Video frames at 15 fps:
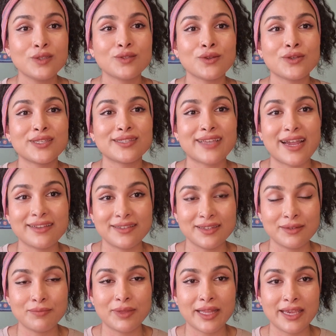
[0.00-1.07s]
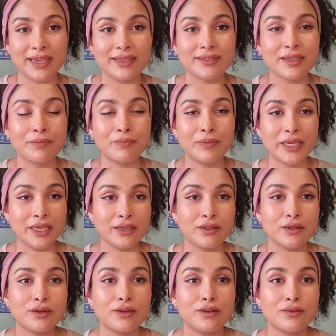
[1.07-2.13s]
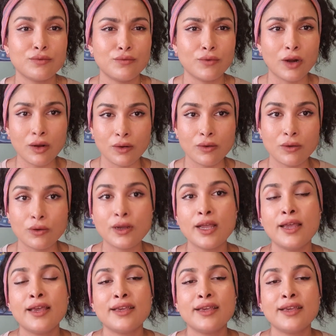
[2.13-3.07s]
So Saturn plays a big role.